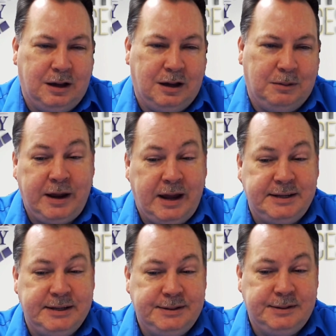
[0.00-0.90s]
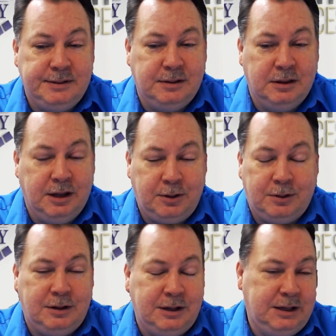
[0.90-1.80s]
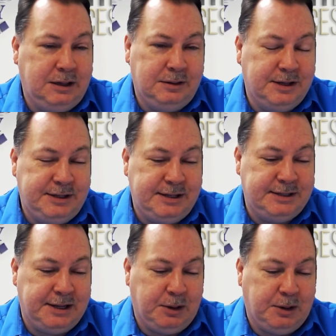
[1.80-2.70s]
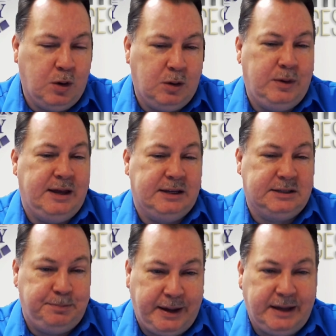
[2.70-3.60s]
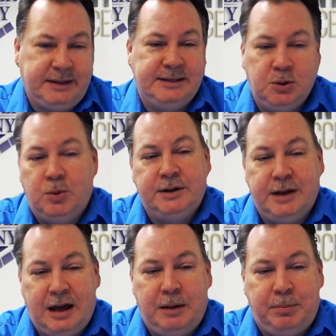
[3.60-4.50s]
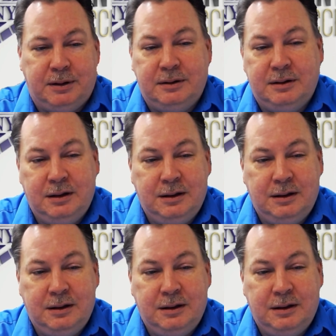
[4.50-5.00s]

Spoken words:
A forecast is literally, this is what we expect is going to happen.